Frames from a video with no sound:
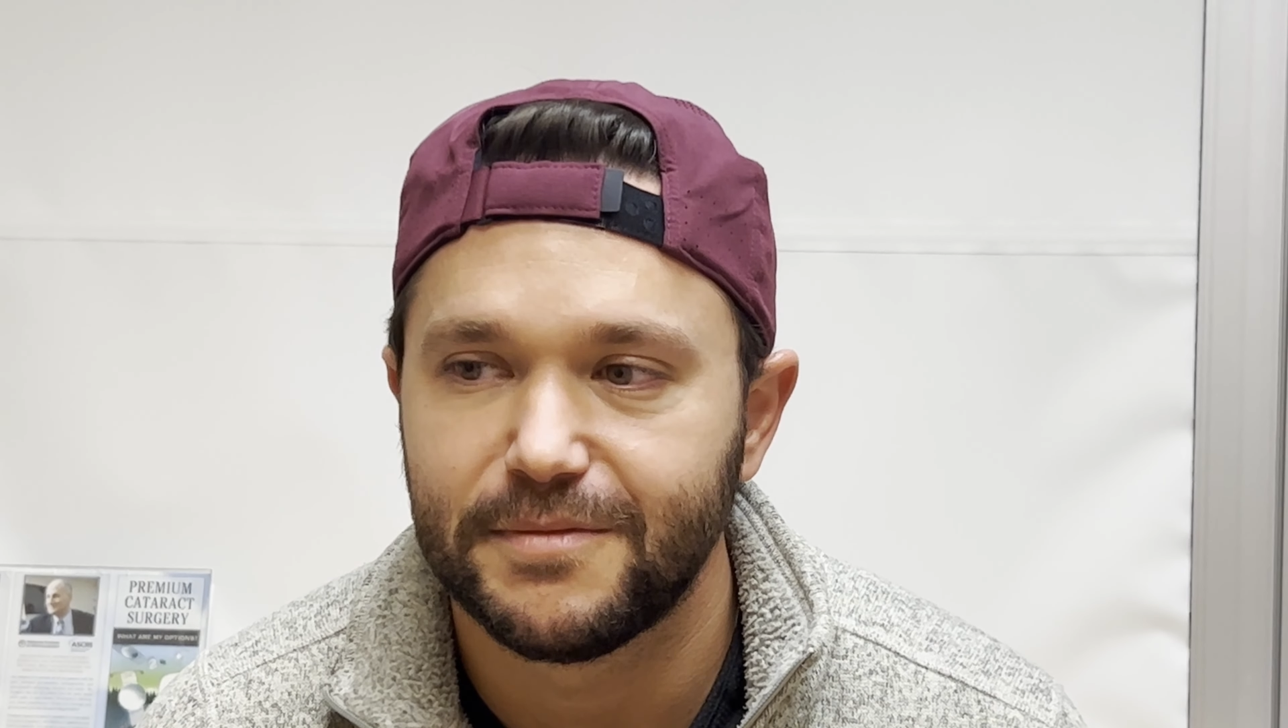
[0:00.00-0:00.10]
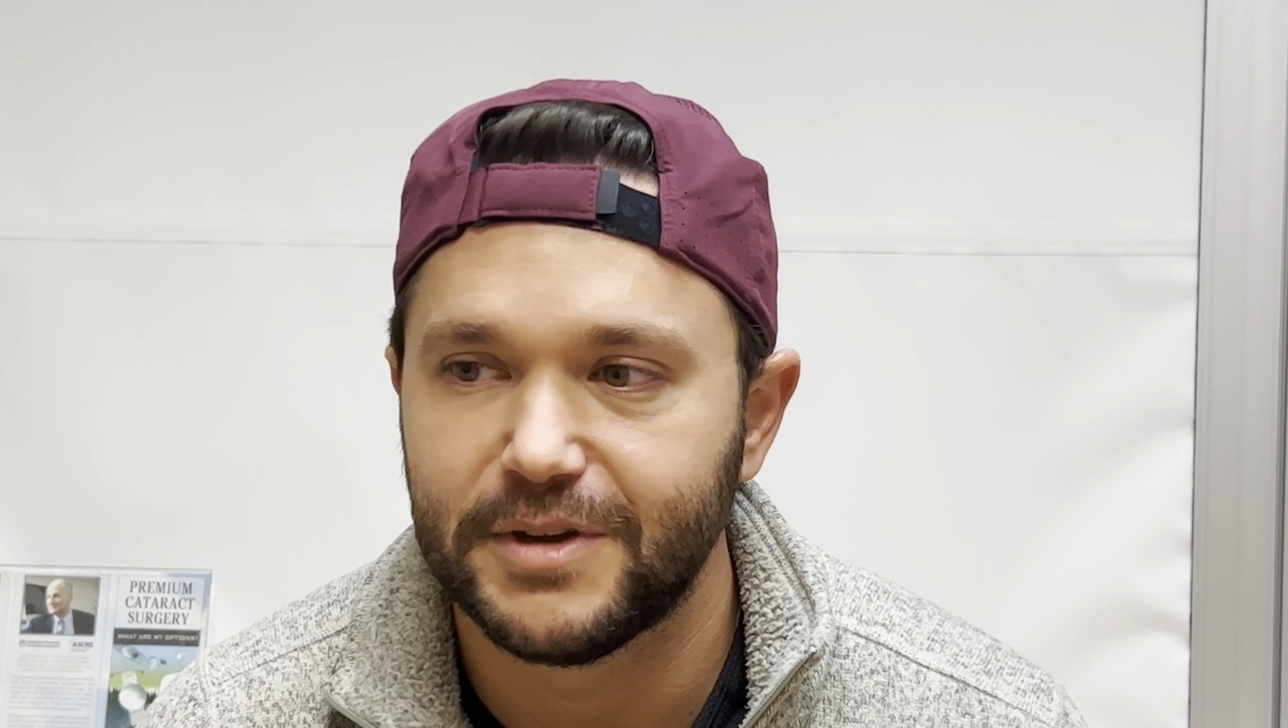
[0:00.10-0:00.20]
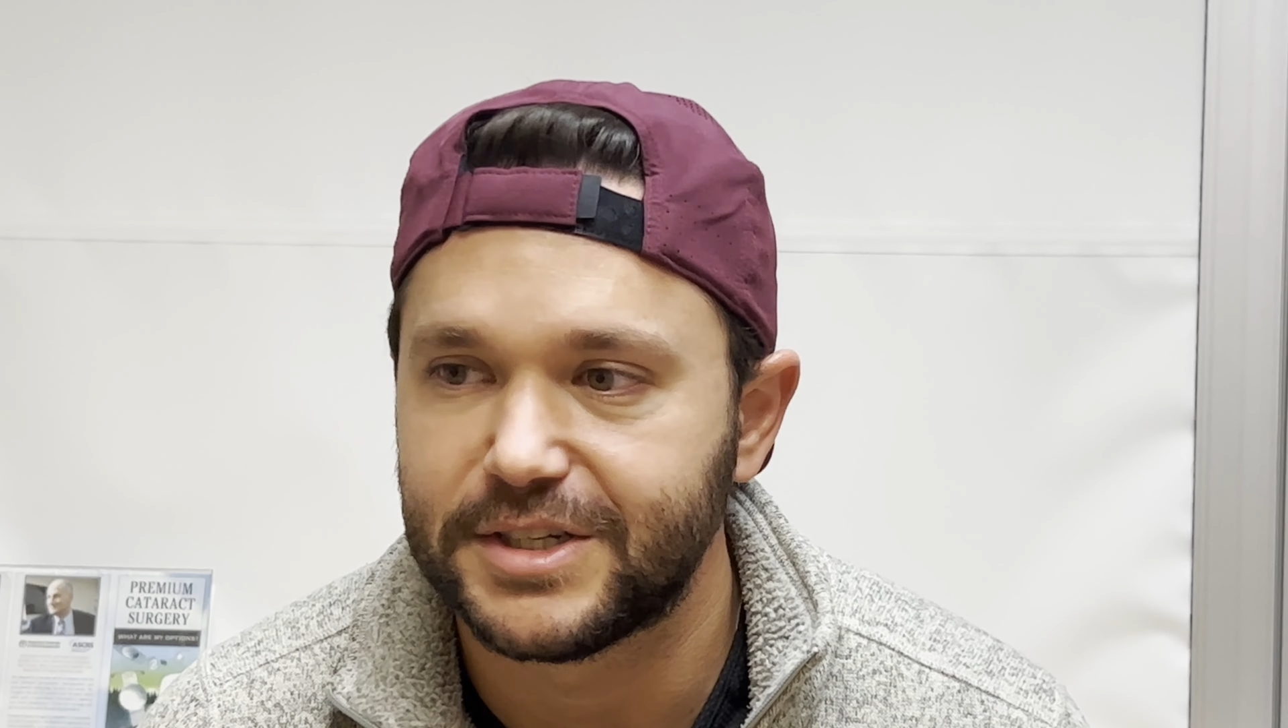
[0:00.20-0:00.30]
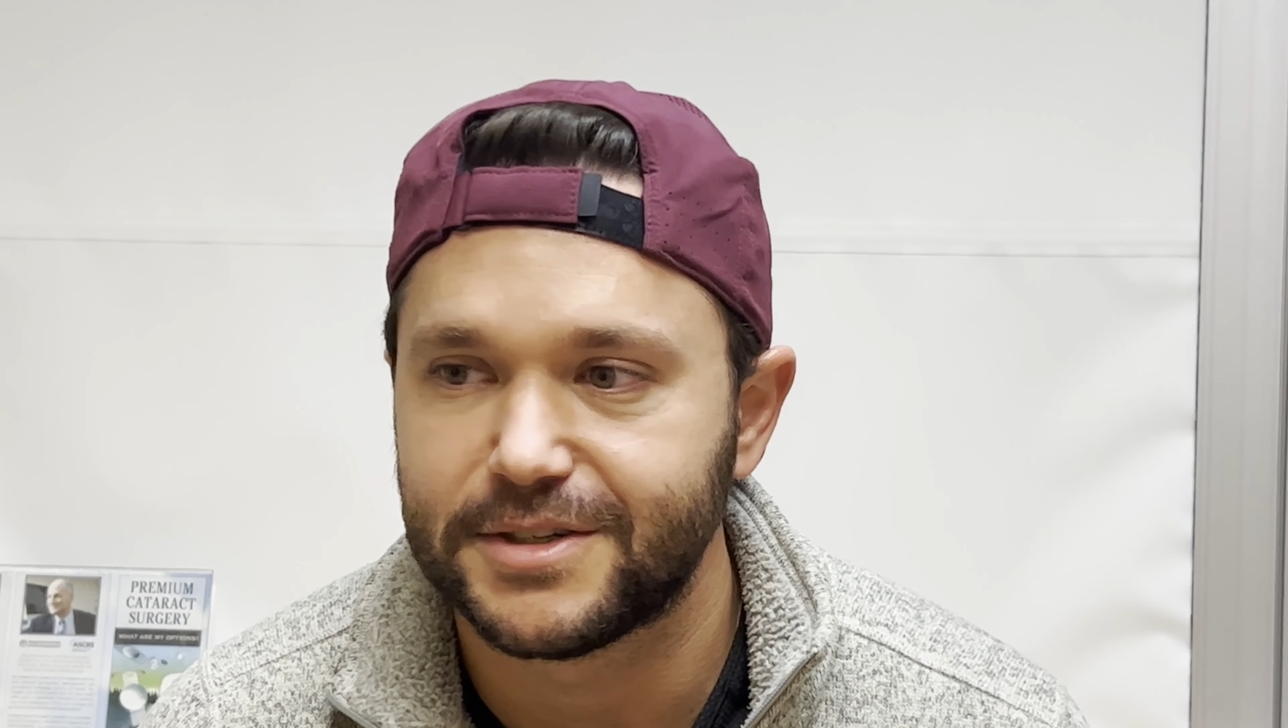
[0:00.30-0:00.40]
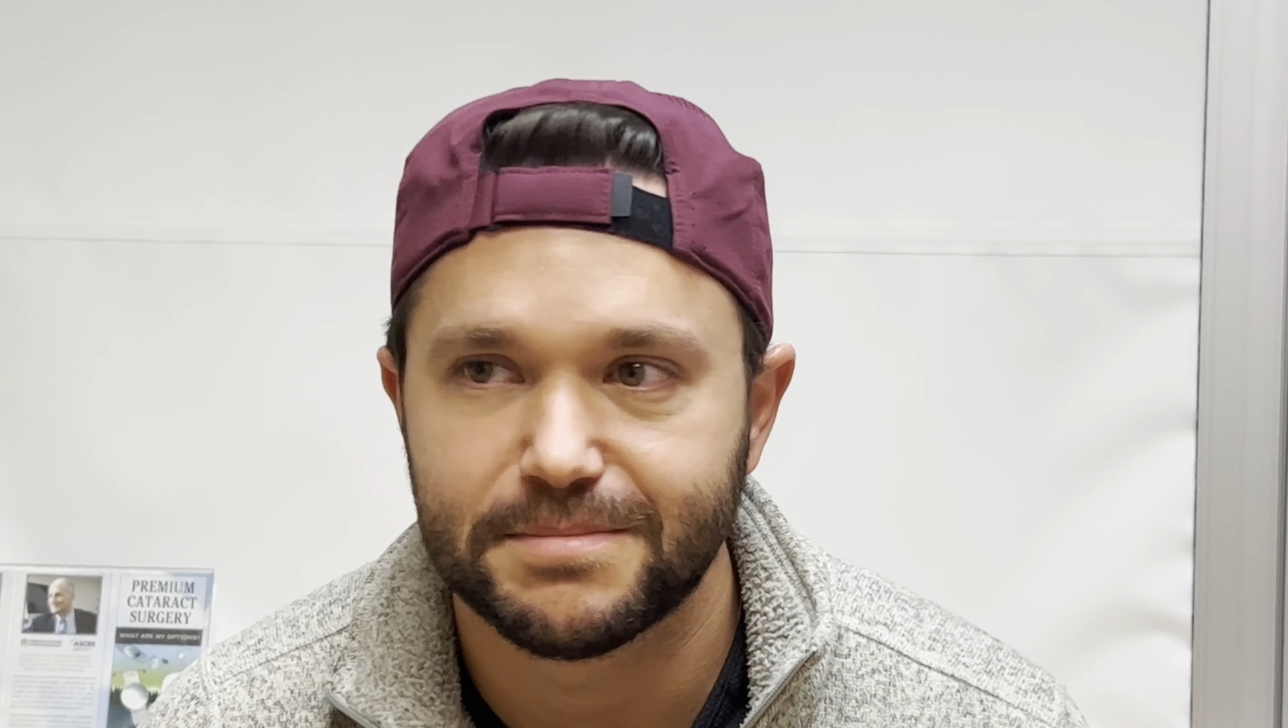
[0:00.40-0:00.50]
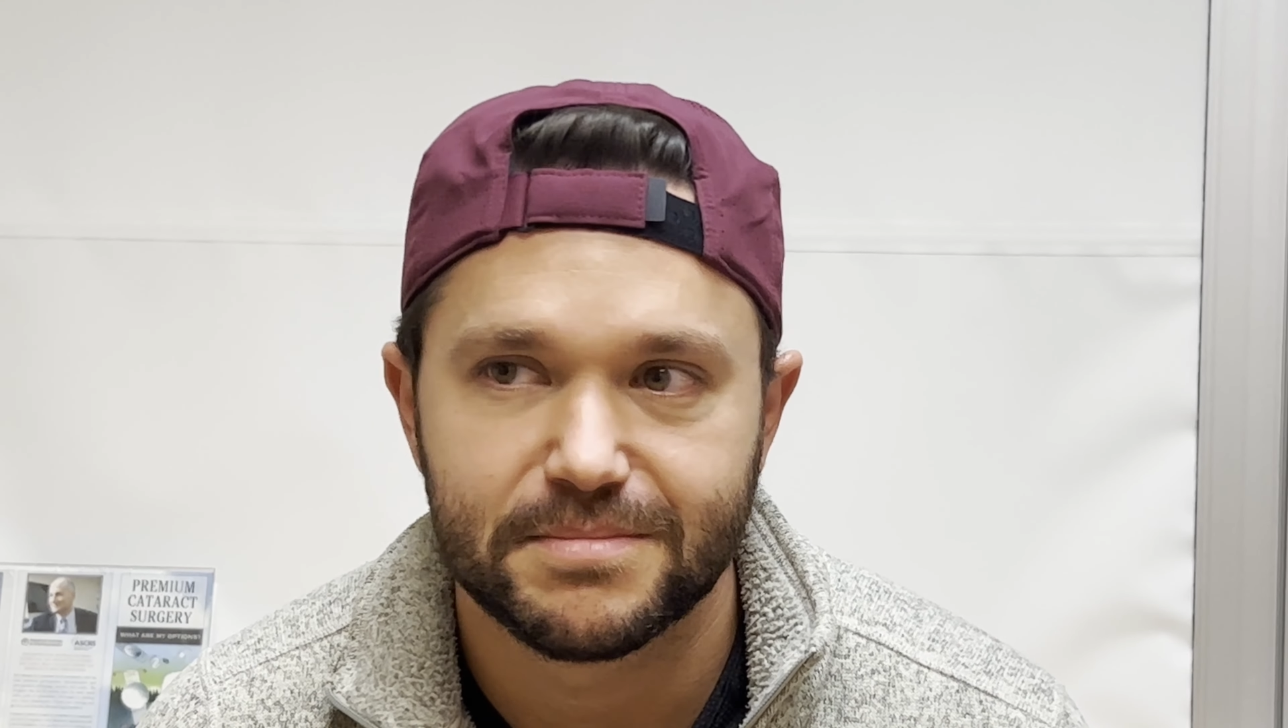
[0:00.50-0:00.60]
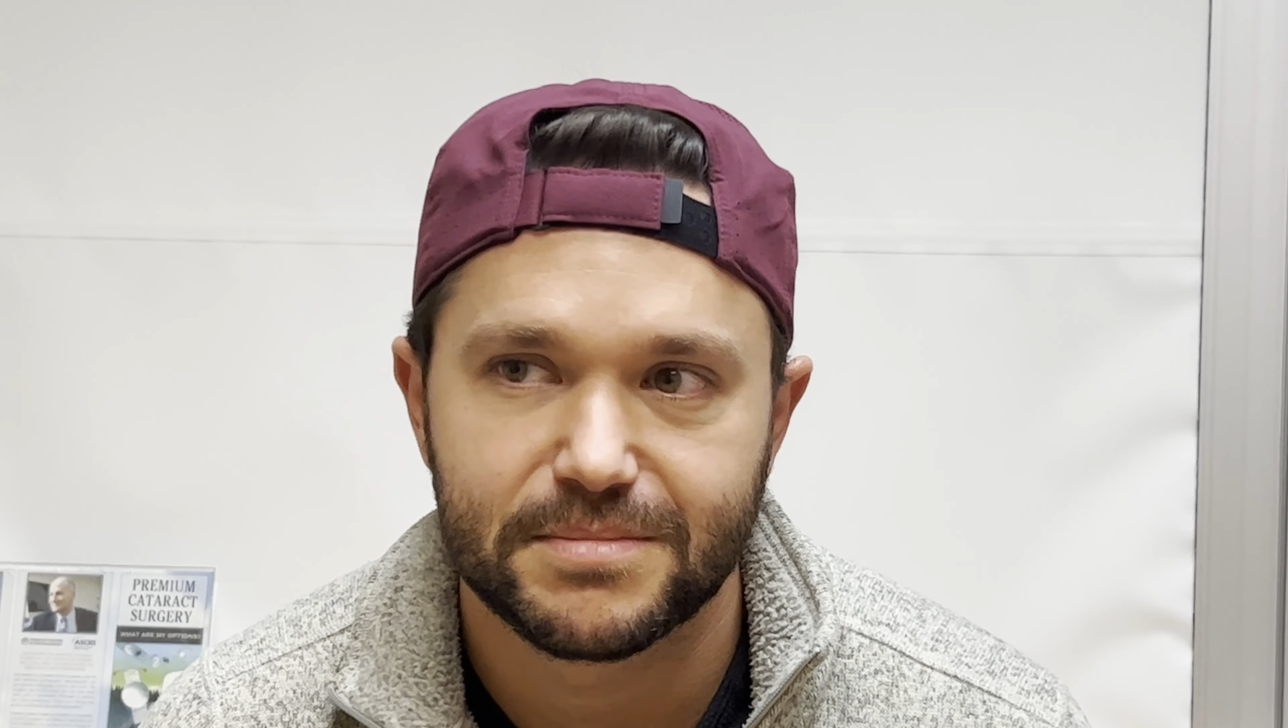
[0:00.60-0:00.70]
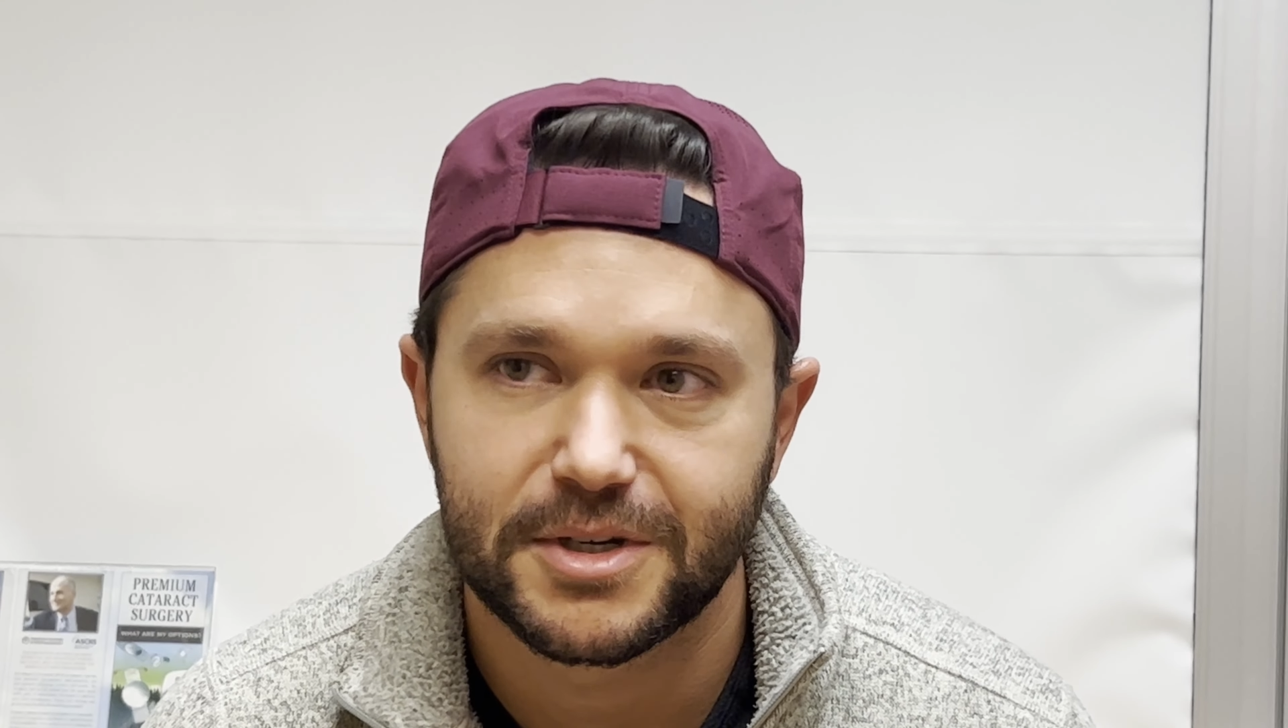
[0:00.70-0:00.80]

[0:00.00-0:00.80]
vision